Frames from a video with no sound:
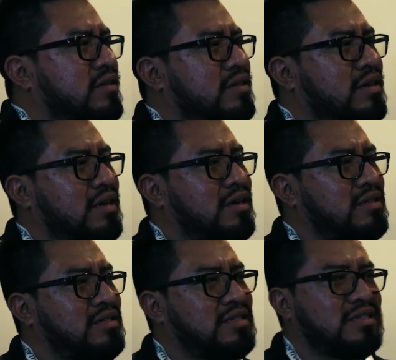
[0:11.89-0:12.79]

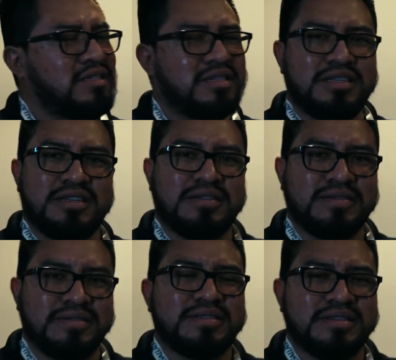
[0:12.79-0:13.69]

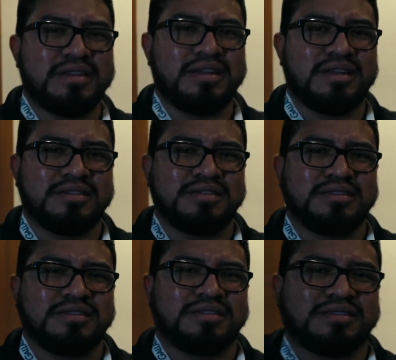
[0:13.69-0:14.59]

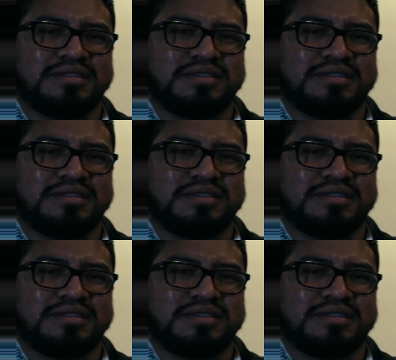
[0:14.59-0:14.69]
No words are spoken by the person on screen.